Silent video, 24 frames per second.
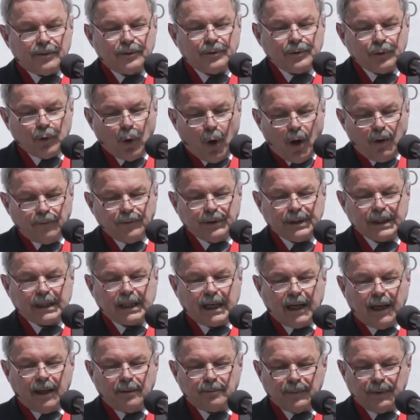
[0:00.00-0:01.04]
To
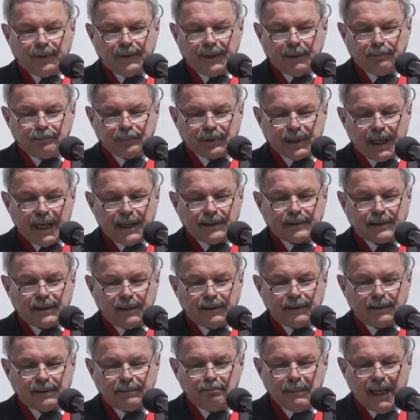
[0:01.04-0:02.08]
overcome the
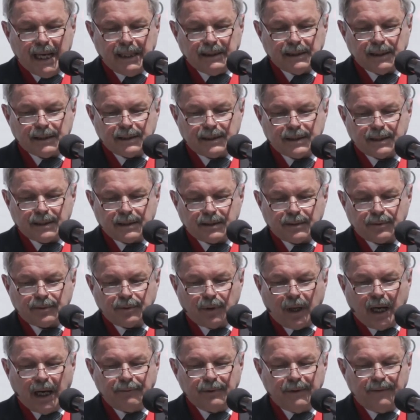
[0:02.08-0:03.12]
present menace
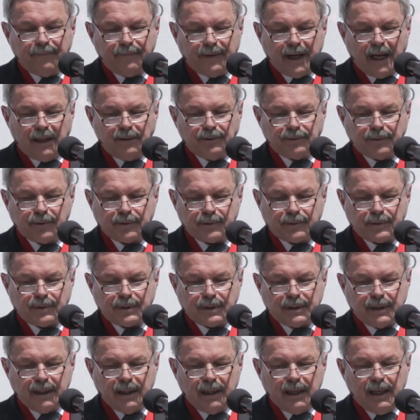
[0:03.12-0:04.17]
to our
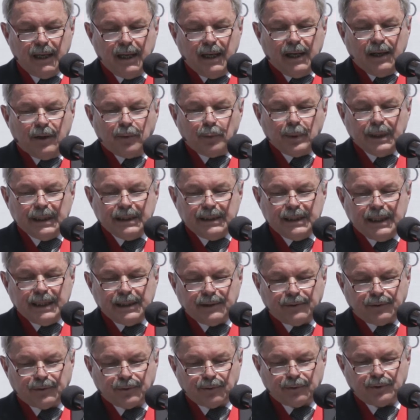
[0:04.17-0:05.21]
values, we
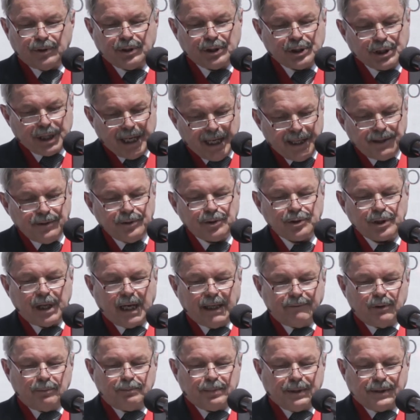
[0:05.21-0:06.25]
need to change
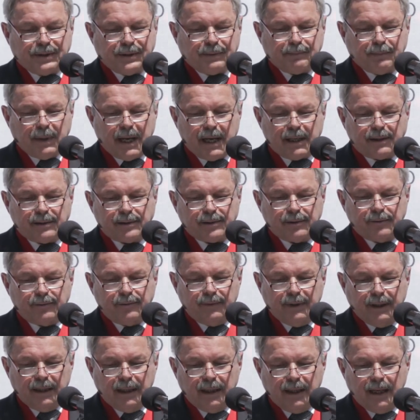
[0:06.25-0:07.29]
our perspective
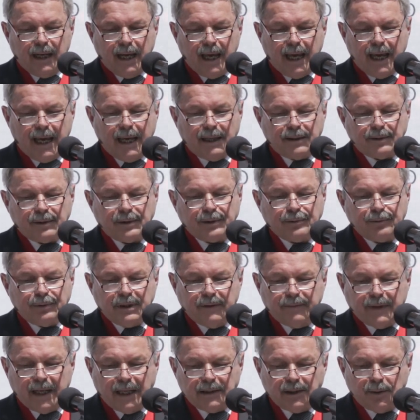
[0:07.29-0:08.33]
and to
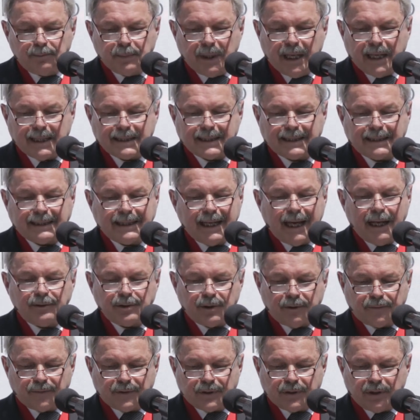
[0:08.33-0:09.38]
develop a stand
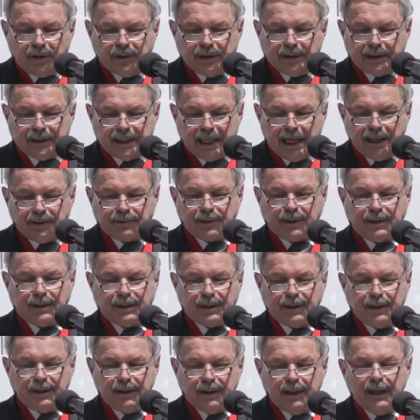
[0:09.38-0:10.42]
of
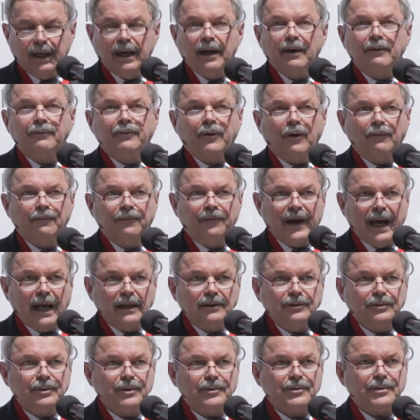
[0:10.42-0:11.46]
solidarity for
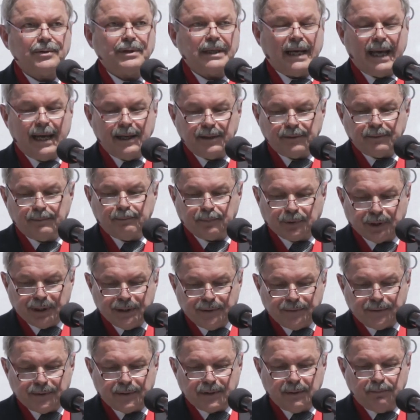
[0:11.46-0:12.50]
values and
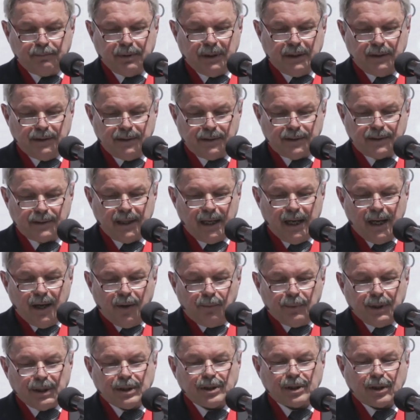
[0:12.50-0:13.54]
principles
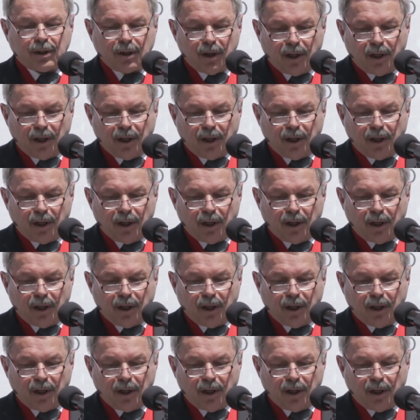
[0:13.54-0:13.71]
which